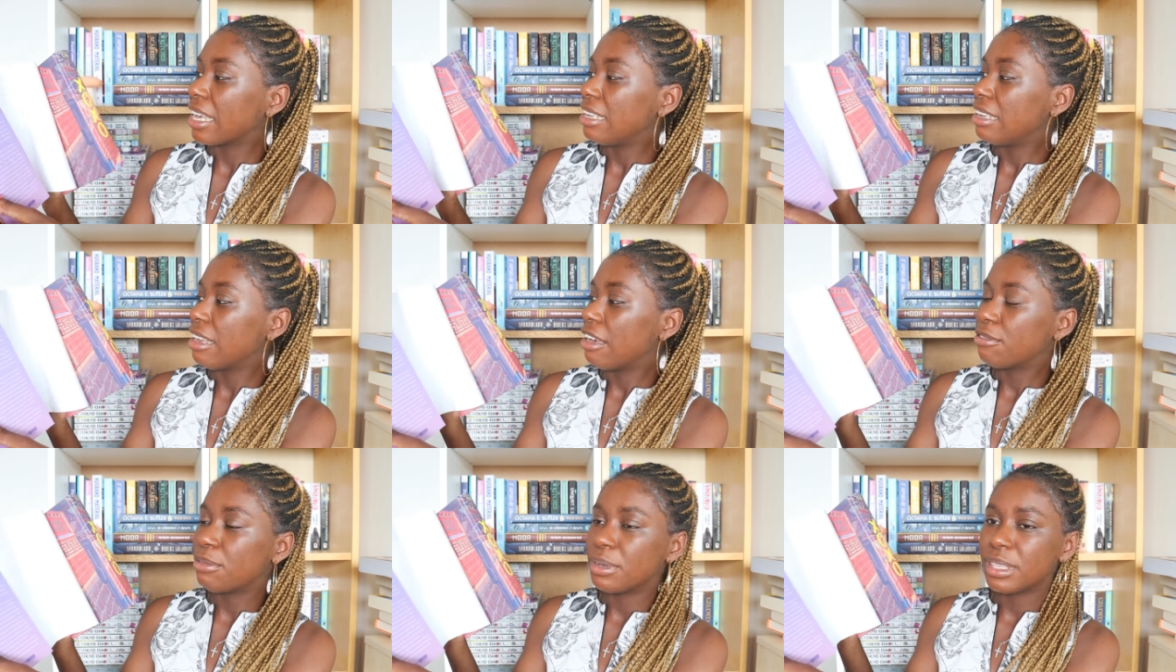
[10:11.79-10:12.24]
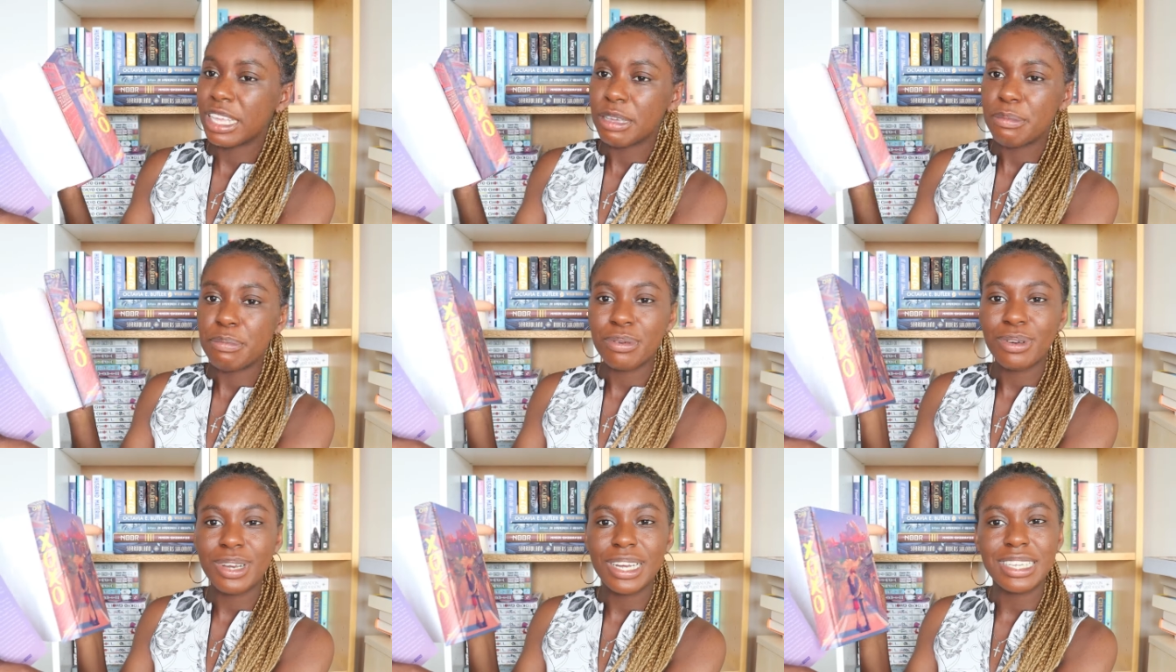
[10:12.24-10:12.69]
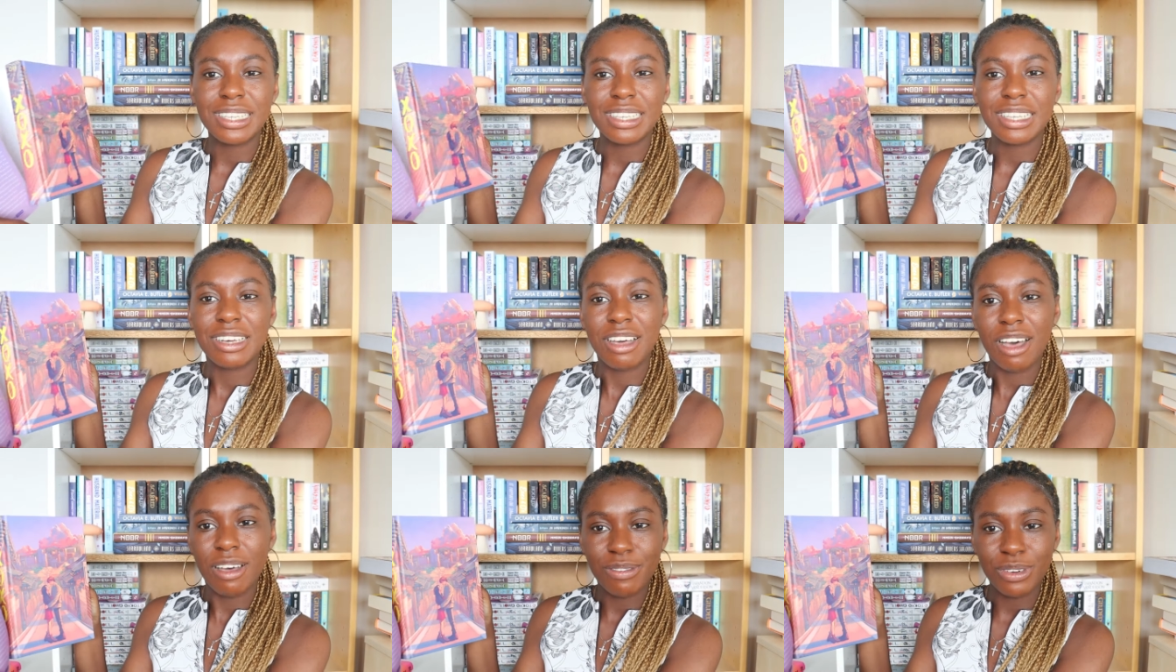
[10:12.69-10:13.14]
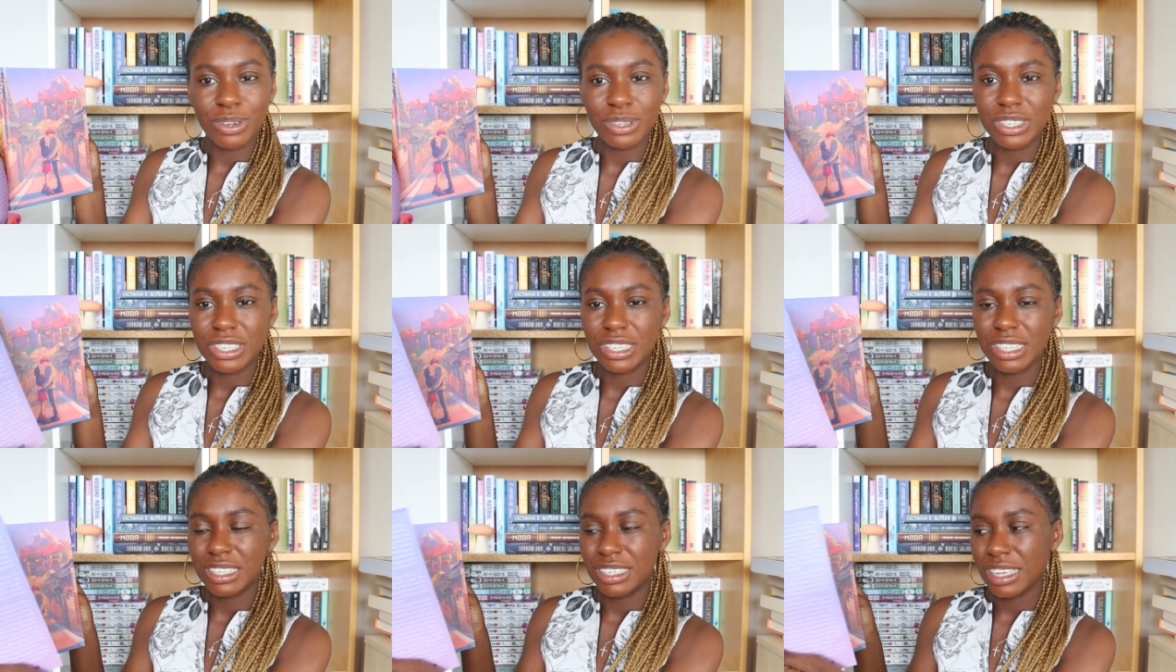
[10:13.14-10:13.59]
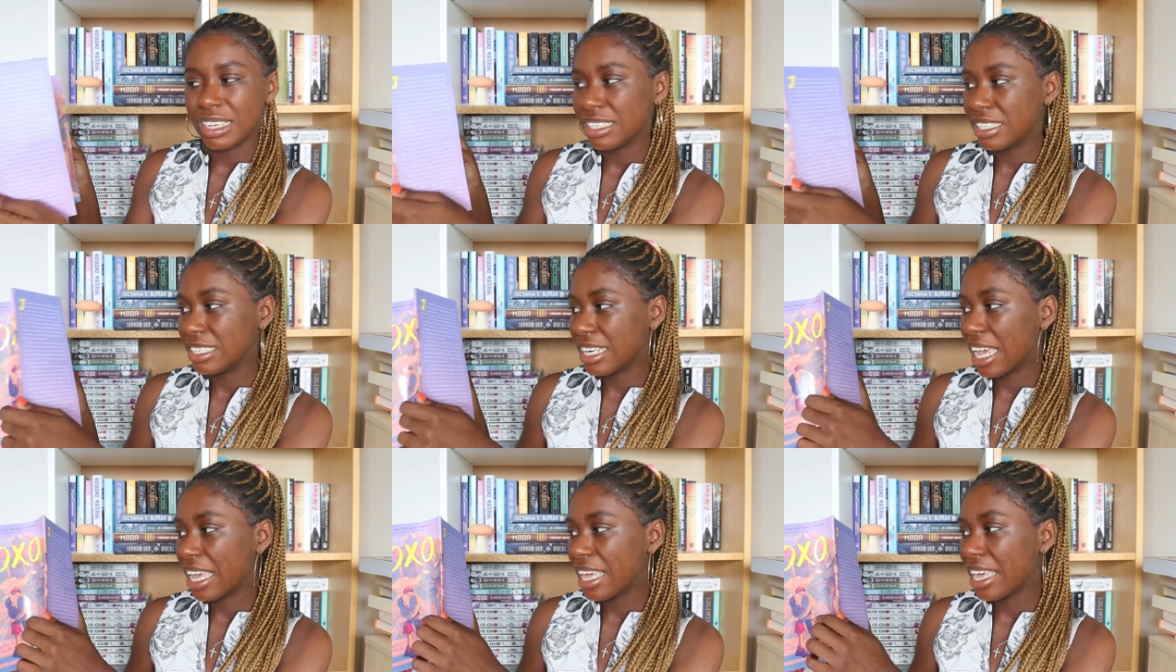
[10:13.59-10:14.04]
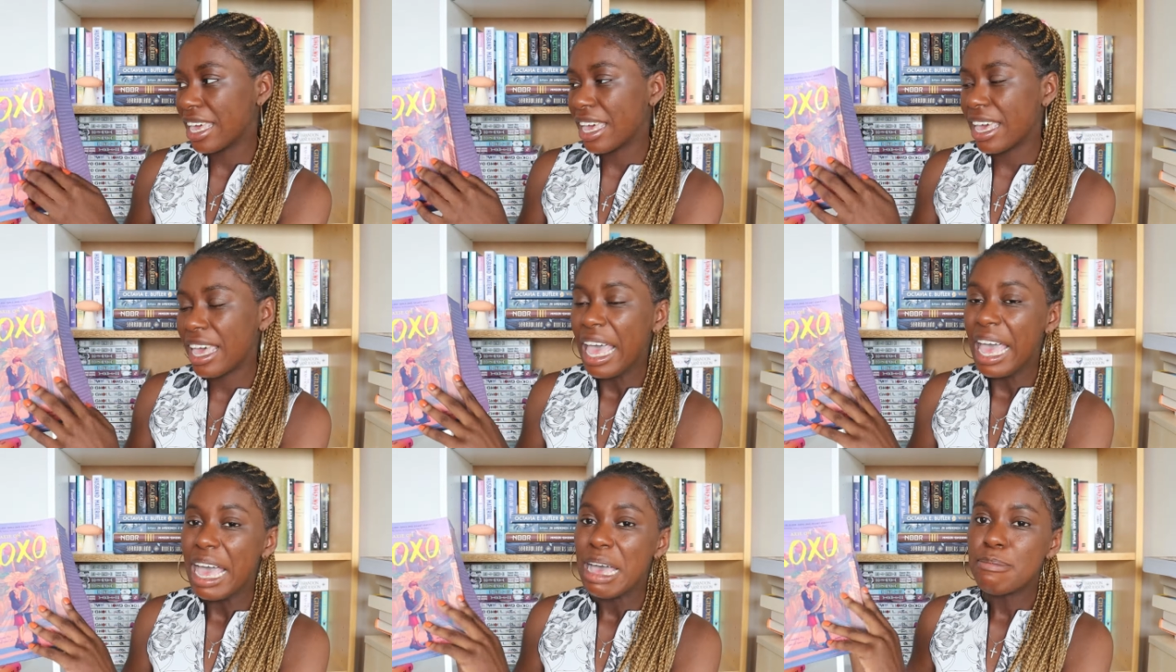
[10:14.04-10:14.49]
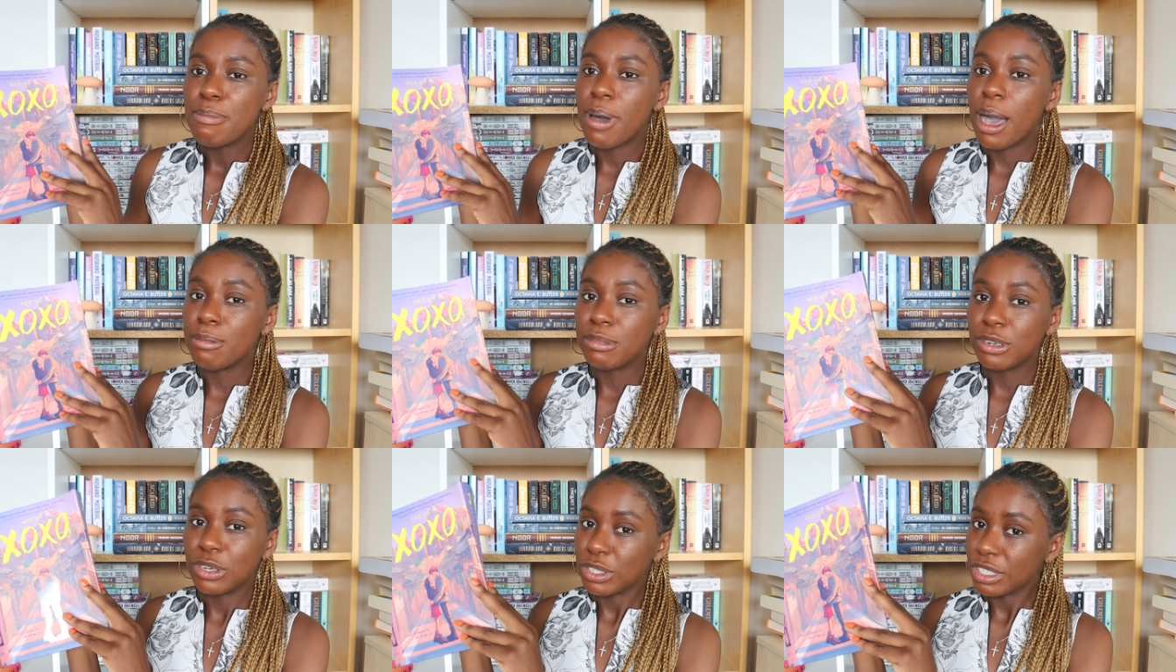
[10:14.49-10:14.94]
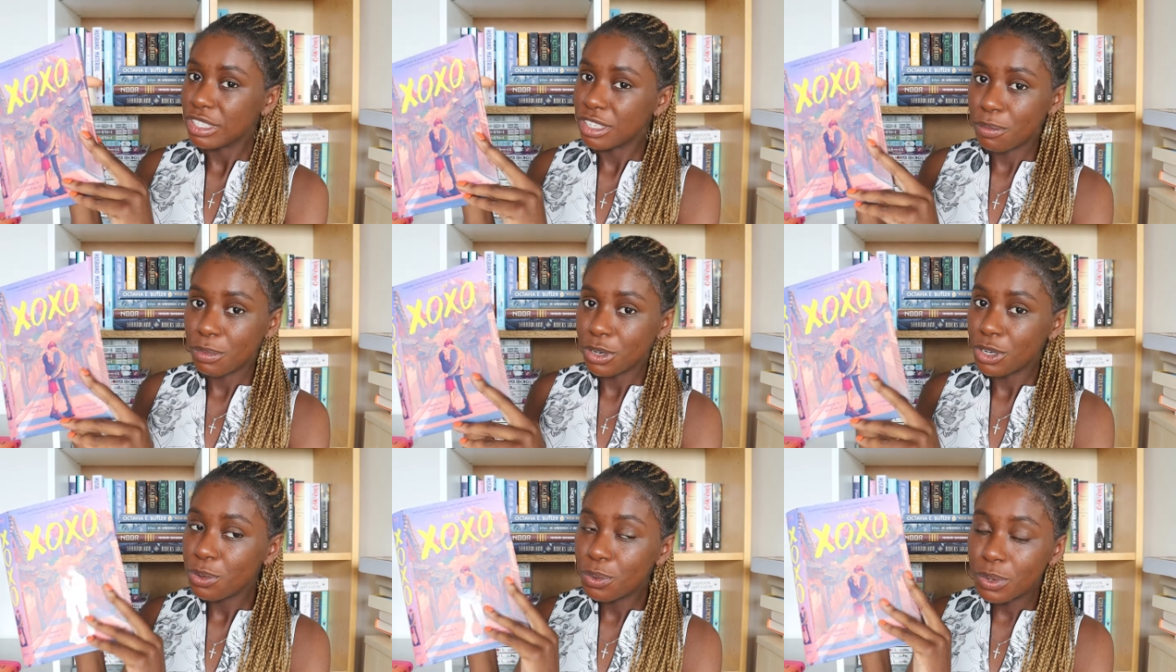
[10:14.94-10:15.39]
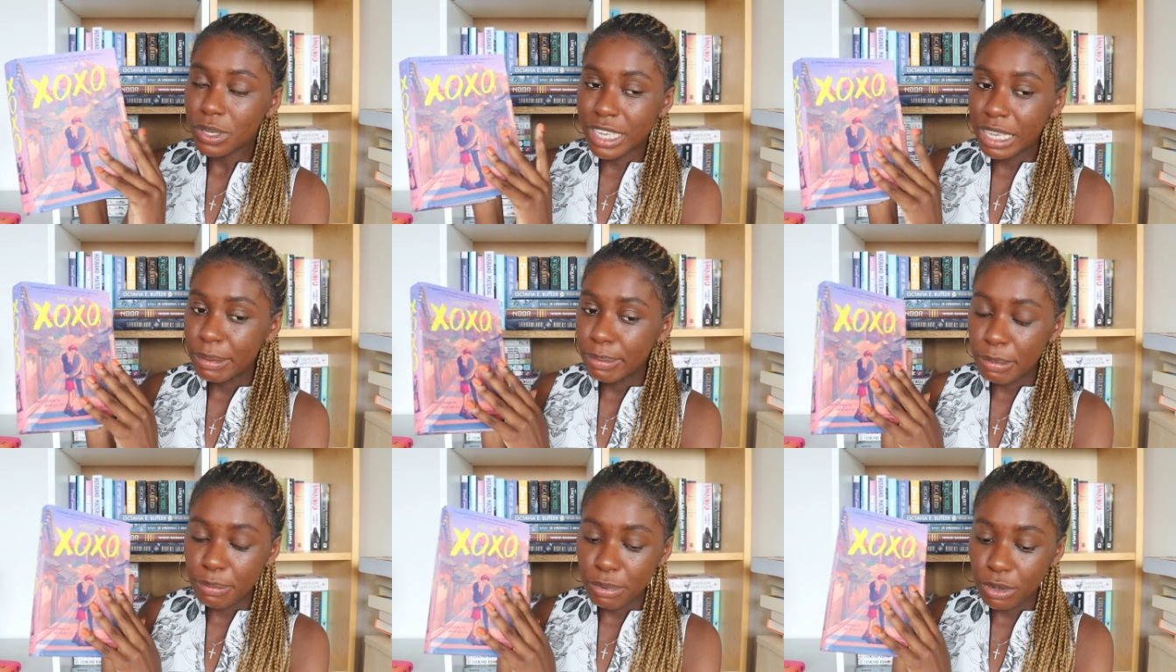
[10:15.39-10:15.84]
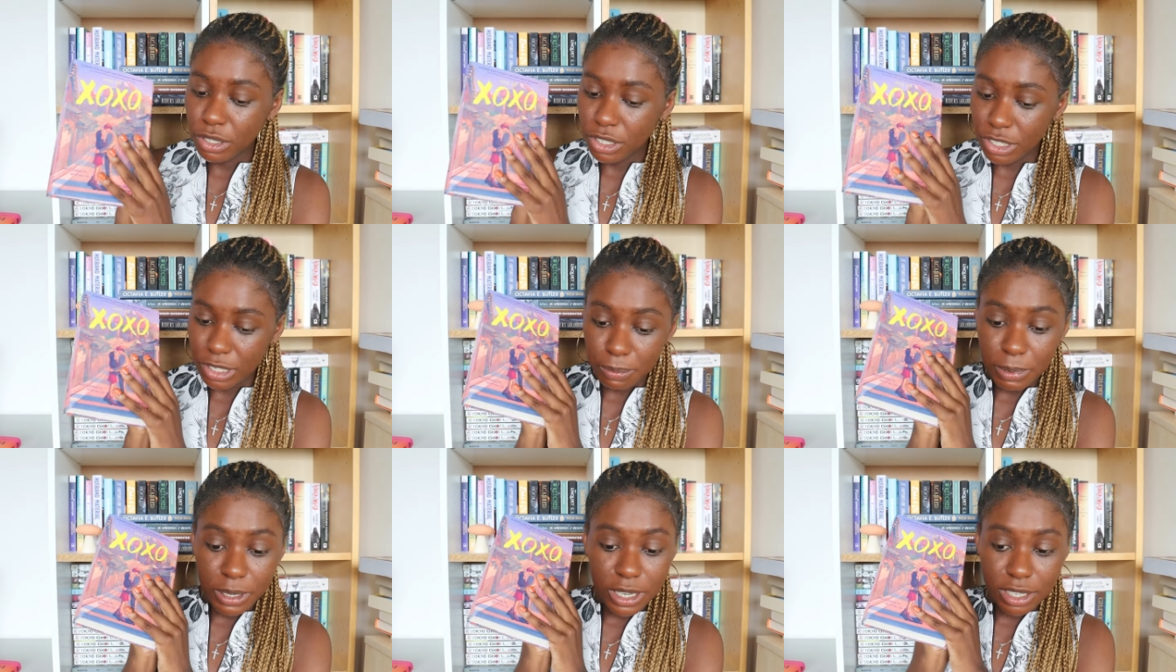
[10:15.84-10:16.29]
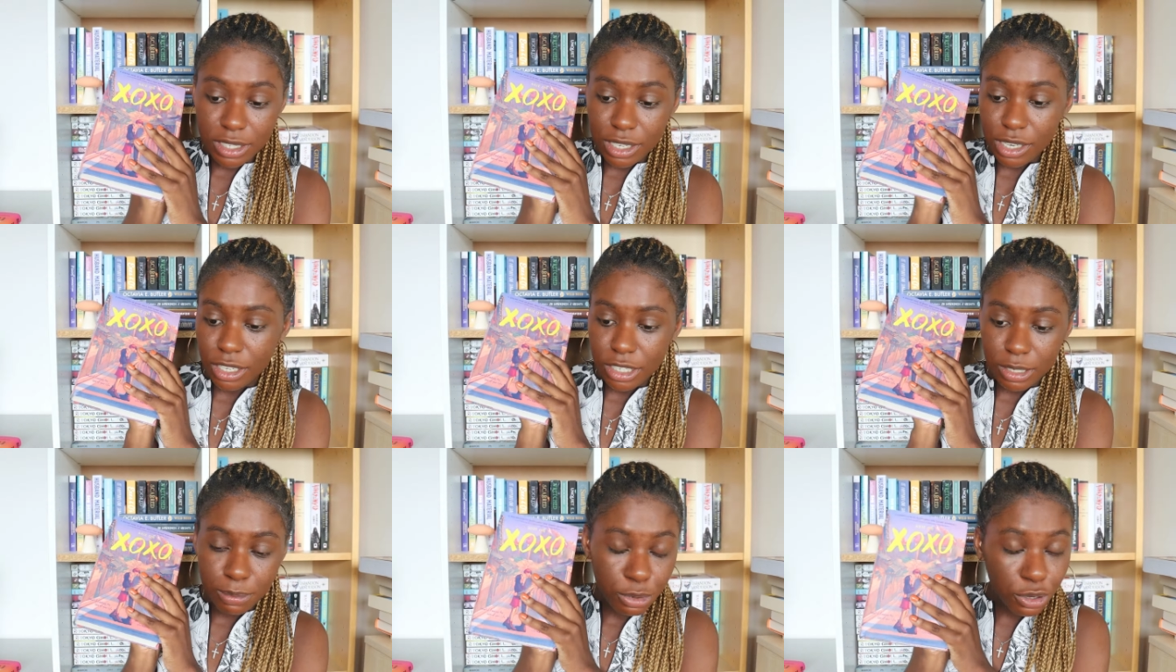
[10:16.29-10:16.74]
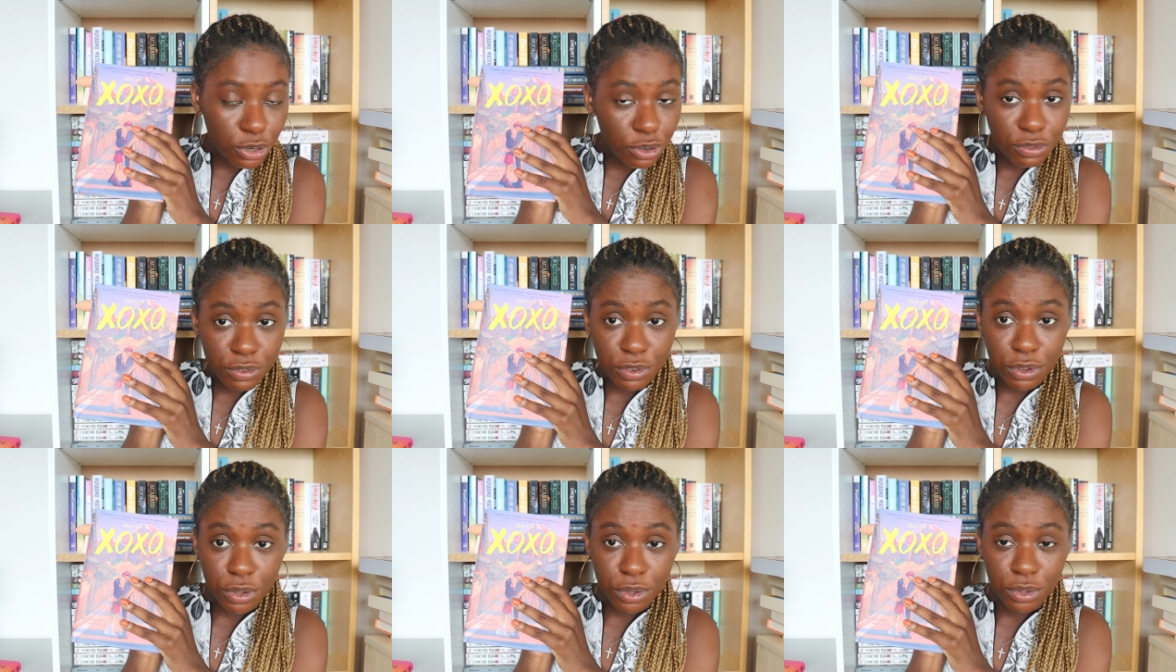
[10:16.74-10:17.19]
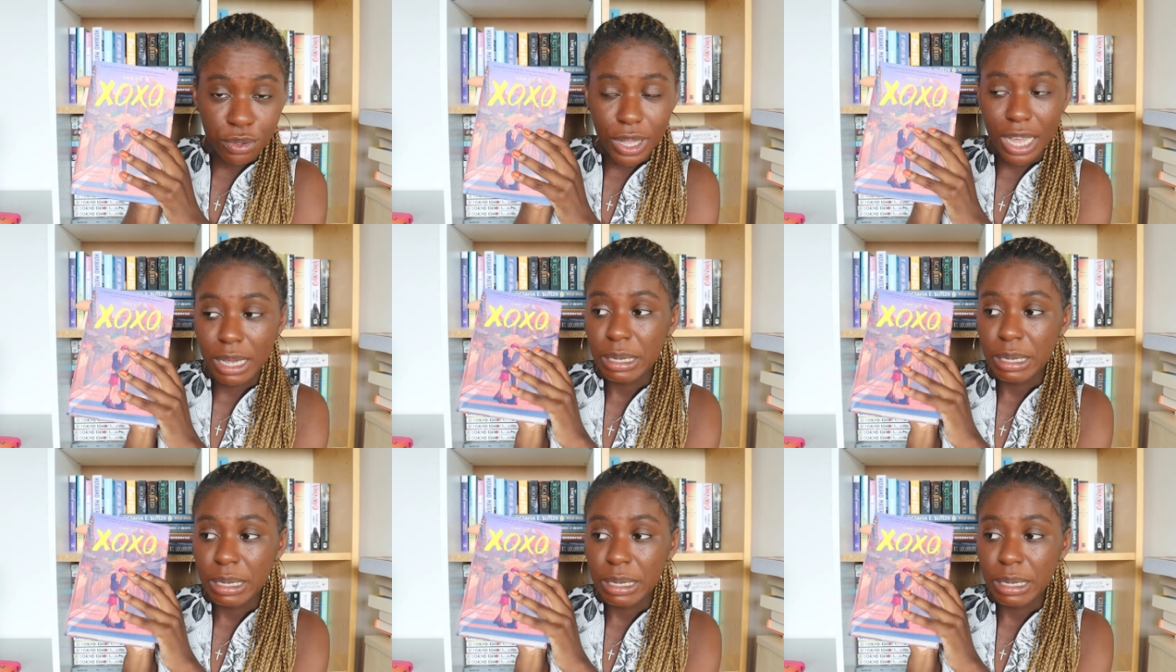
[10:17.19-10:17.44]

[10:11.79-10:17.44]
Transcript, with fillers: I love when they print the cover onto the dust jacket, but I'm not someone who will keep a book just because it looks beautiful.